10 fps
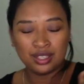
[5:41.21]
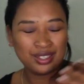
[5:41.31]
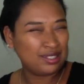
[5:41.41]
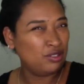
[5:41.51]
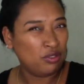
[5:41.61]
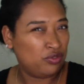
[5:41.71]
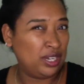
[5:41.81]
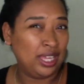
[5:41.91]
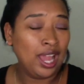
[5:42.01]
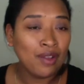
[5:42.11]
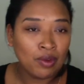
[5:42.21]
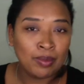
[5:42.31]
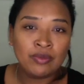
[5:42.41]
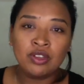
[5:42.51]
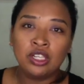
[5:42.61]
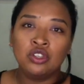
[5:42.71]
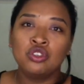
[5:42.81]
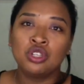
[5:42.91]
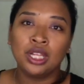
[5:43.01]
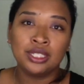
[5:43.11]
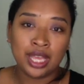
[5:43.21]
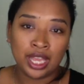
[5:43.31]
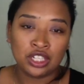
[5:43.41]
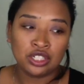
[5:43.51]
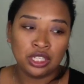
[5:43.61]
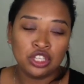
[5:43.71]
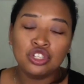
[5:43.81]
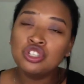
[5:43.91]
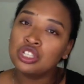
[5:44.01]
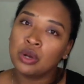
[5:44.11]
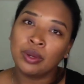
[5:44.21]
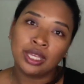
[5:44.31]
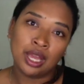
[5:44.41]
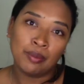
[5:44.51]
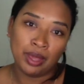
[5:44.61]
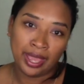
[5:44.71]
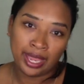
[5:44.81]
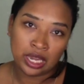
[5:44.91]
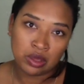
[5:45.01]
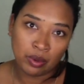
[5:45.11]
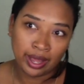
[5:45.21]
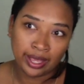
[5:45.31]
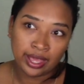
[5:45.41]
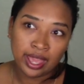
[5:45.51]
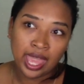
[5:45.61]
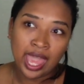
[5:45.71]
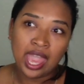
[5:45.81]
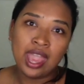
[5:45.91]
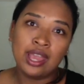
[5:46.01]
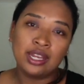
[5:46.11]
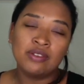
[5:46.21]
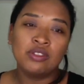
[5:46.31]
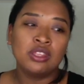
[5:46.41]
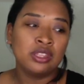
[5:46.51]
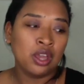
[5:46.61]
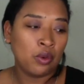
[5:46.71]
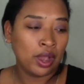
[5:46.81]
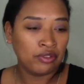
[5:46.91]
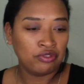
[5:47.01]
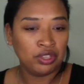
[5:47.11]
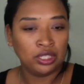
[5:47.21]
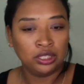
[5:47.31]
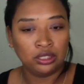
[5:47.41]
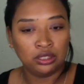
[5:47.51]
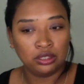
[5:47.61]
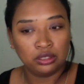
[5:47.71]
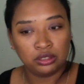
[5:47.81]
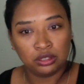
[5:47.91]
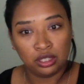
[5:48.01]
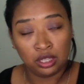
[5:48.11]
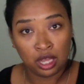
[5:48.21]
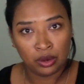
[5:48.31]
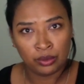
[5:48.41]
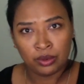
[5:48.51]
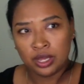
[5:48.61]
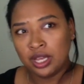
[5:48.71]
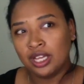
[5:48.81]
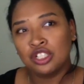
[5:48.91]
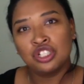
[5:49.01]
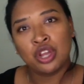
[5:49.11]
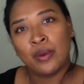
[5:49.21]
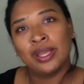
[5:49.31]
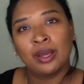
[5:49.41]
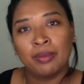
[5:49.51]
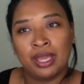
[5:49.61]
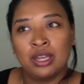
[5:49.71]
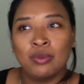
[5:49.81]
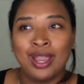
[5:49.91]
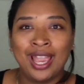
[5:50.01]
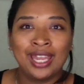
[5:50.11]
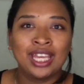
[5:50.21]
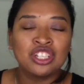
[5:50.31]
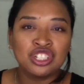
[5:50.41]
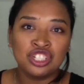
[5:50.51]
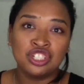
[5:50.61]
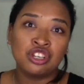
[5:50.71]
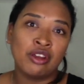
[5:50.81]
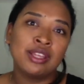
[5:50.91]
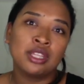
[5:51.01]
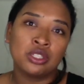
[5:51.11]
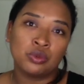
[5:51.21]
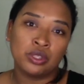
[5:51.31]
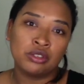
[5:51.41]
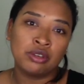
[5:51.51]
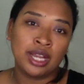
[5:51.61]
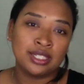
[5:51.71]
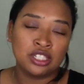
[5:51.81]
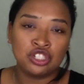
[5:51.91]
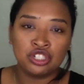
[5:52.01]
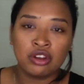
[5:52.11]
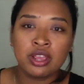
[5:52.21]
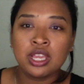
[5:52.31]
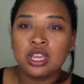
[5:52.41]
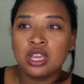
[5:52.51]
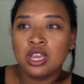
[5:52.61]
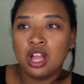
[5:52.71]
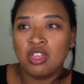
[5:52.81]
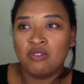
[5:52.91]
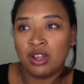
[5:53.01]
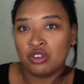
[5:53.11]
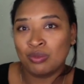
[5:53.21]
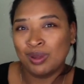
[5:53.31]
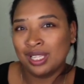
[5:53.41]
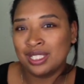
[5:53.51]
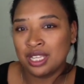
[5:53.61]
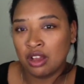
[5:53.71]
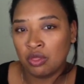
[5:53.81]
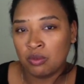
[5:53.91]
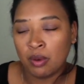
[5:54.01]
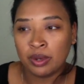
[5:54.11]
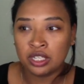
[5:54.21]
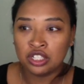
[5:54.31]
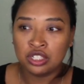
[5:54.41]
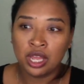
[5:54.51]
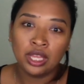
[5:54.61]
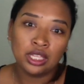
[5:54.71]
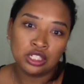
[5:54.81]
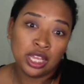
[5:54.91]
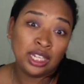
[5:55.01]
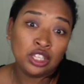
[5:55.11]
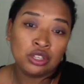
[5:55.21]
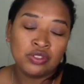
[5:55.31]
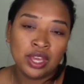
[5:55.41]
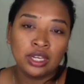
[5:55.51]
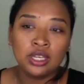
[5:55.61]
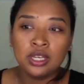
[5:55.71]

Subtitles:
not feeling high but feeling neutral is actually showing up anyway. And even though I feel low, it's showing up anyway, and actually sharing this with you guys and sharing the vulnerability of the moment and telling you that